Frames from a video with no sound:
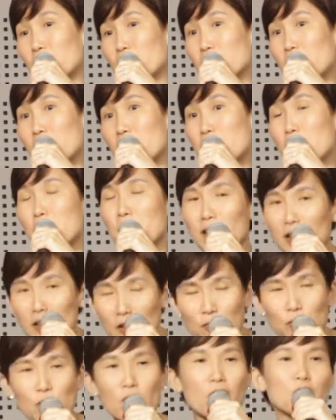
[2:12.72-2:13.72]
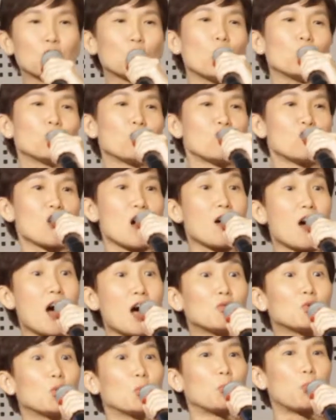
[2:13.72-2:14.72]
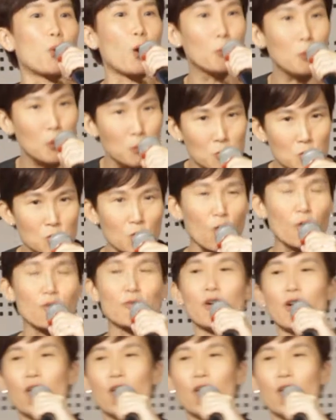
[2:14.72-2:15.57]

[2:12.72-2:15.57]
Okay? But if you have taught the child how to problem solve,